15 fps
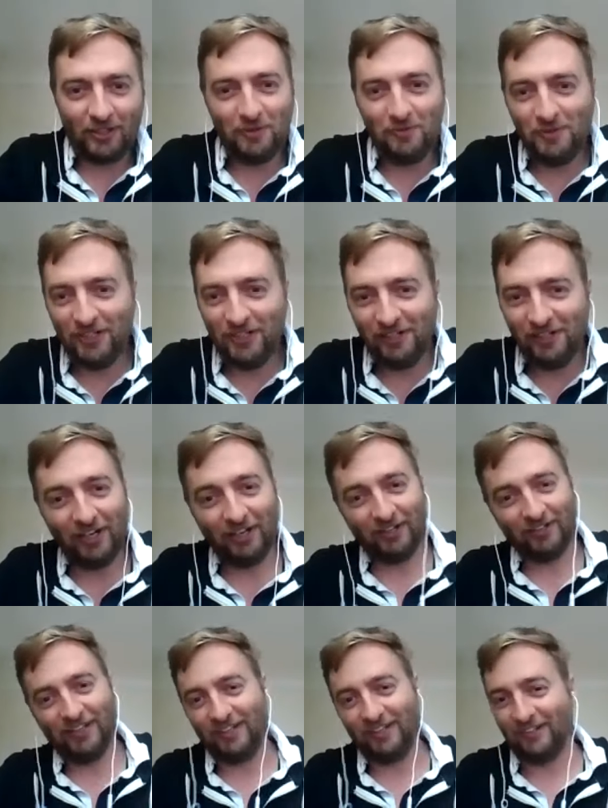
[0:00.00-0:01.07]
Community around,
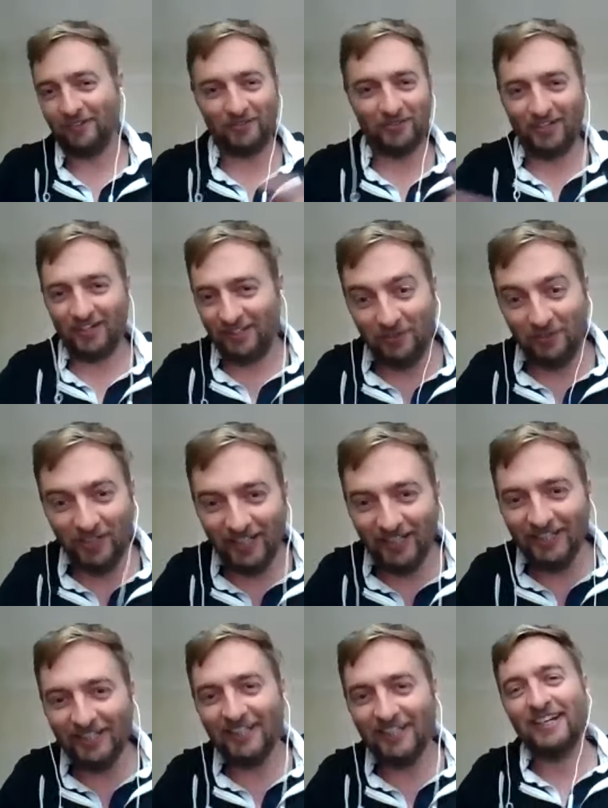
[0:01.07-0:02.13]
like, are you in?